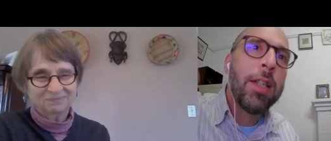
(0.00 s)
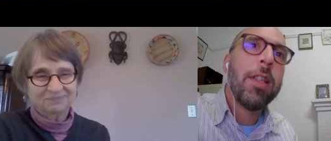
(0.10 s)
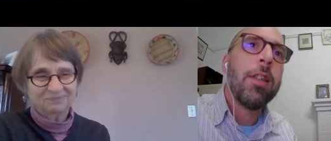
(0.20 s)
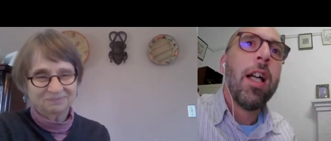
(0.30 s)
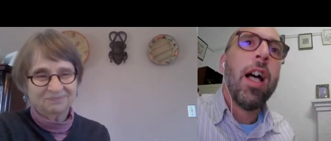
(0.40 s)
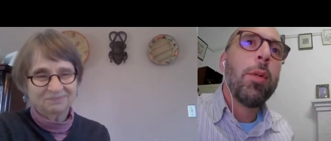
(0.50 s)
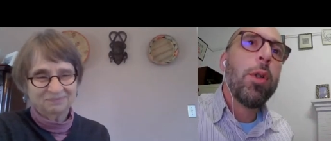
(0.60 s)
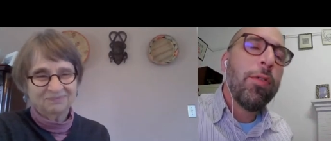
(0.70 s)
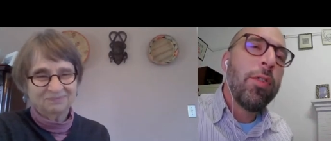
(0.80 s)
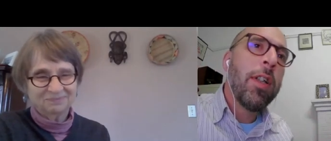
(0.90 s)
Speaker 1: that, I mean,
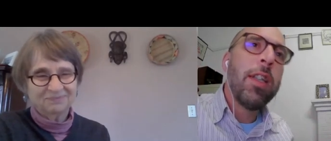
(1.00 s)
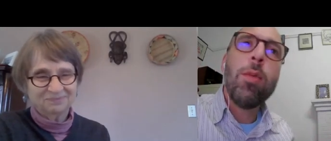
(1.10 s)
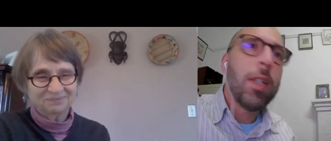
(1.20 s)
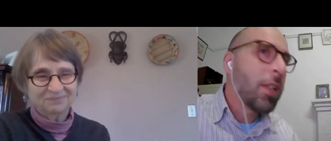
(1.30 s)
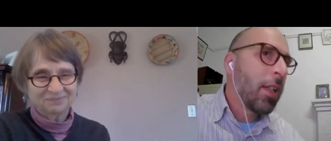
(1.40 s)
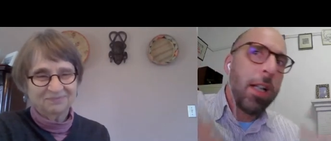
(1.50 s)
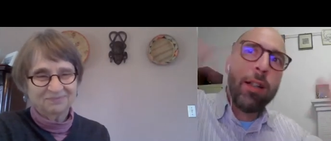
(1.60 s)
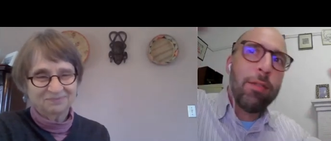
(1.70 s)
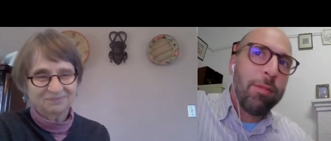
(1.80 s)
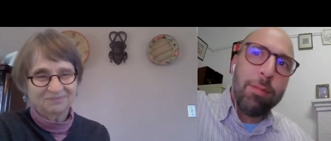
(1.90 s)
your father was a kind
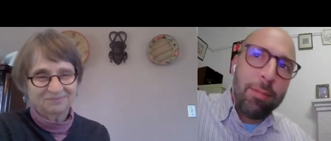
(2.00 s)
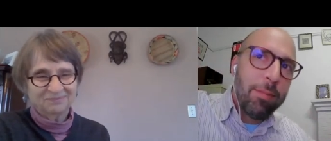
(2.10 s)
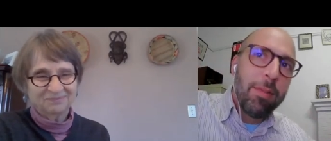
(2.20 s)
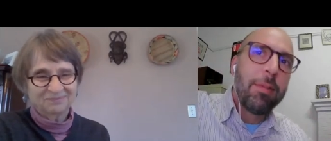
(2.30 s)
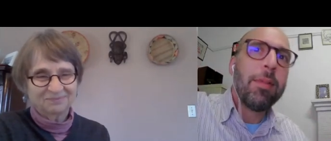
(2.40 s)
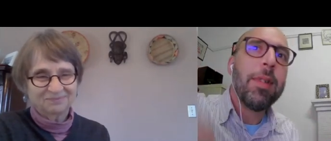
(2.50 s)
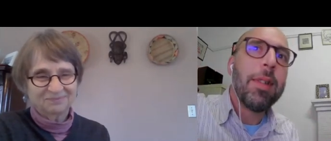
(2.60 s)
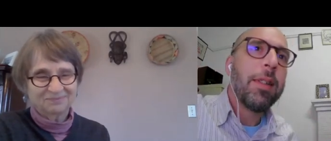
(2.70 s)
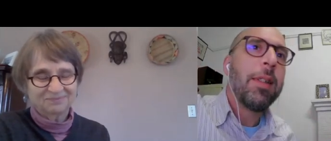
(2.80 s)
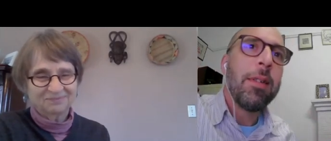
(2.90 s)
of,
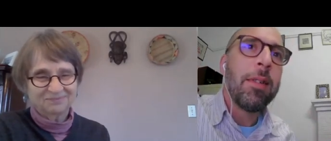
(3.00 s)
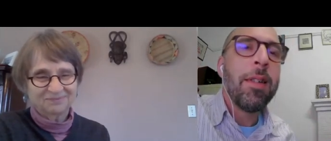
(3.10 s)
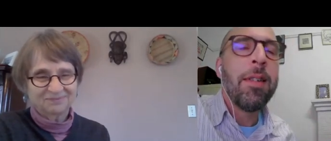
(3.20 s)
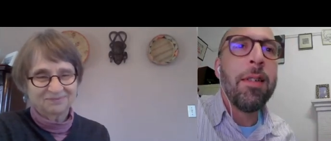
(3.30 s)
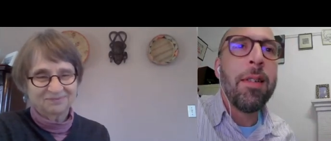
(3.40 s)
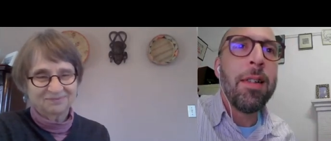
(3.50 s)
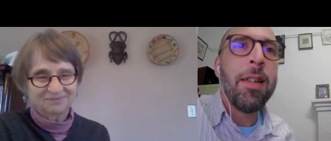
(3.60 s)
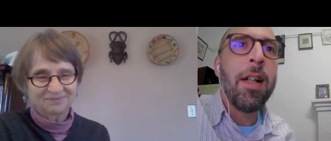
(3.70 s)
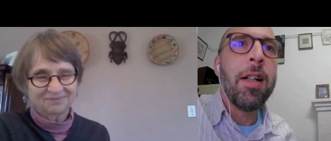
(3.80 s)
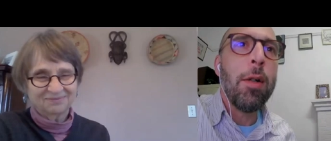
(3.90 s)
you know,
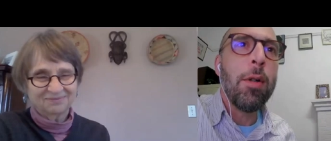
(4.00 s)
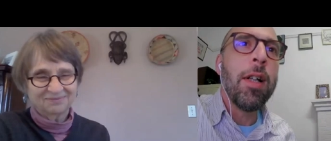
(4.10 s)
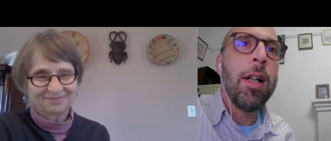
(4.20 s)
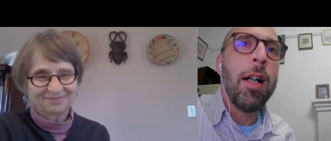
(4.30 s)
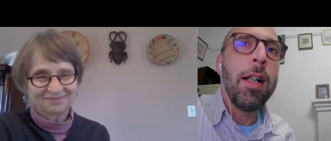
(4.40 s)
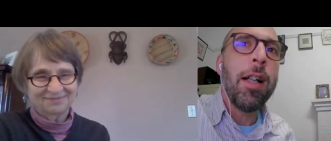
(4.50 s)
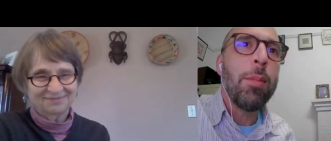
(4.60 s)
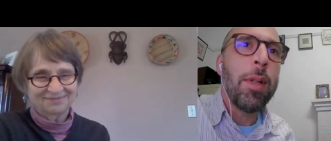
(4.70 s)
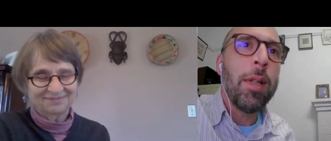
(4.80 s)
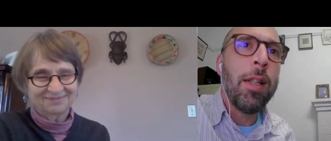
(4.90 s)
gung ho guy. I
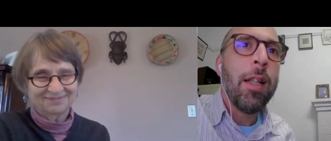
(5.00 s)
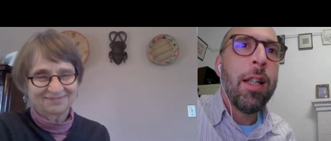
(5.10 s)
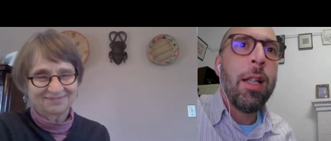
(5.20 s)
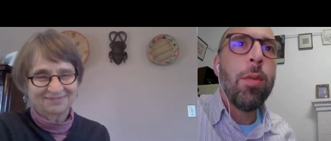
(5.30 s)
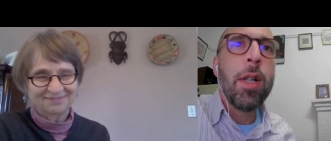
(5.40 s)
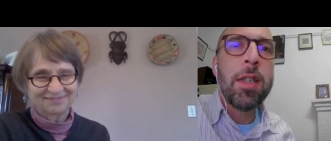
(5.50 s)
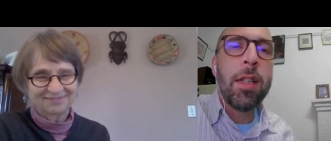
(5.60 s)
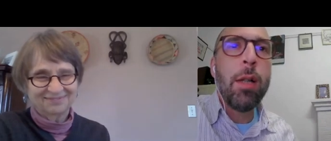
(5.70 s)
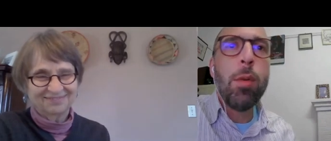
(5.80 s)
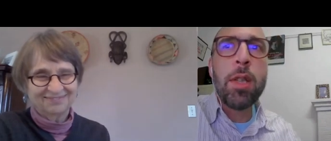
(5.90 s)
mean, he he was a
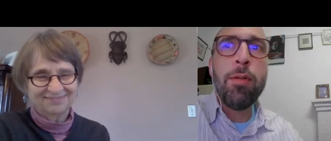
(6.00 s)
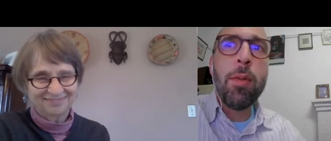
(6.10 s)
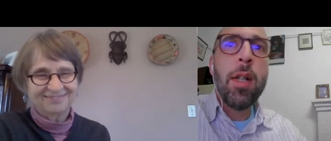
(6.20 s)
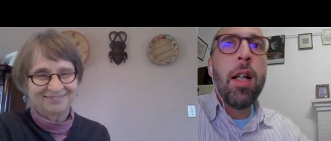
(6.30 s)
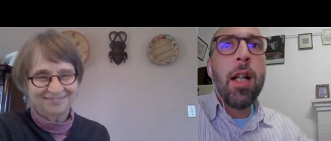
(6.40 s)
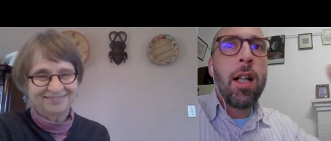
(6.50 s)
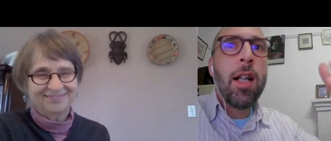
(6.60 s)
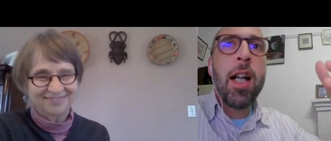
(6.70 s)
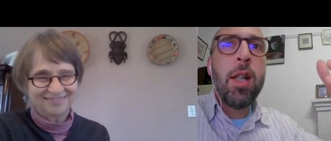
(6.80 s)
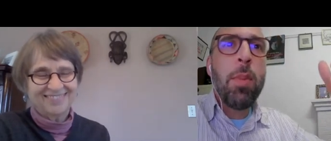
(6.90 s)
he was a, a,
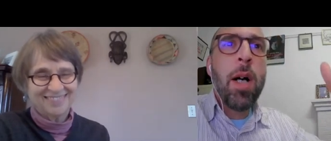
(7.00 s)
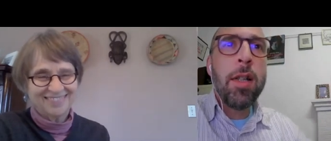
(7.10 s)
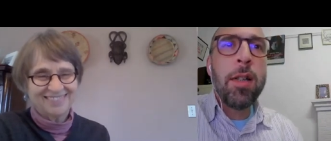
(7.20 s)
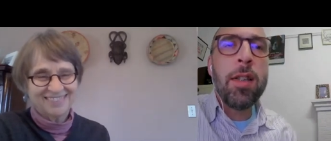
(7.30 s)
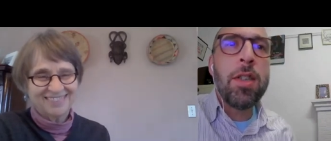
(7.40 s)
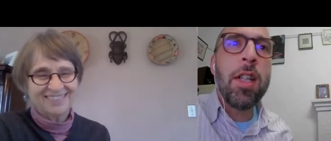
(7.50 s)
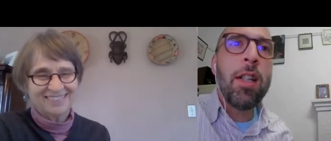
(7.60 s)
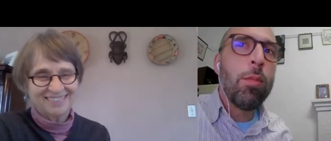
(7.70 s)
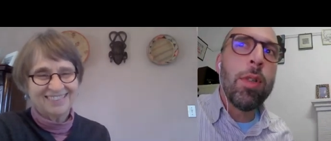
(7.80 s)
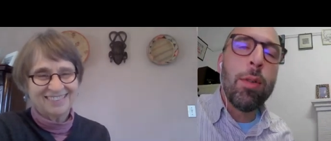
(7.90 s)
glider pilot in the
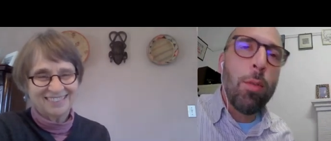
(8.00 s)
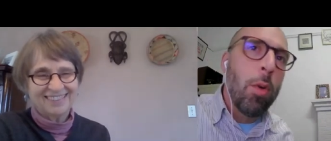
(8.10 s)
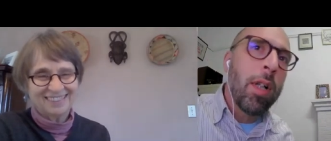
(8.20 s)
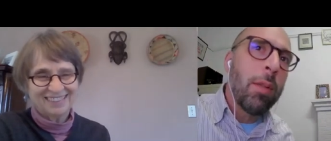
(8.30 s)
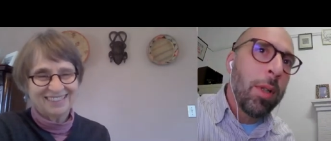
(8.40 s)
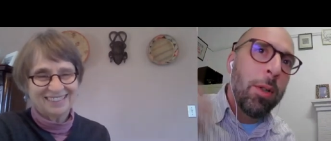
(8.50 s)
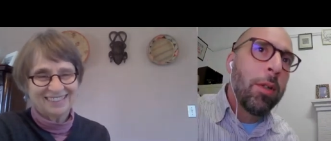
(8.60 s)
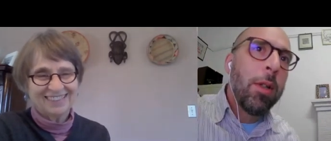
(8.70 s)
Second World War. I mean, you, you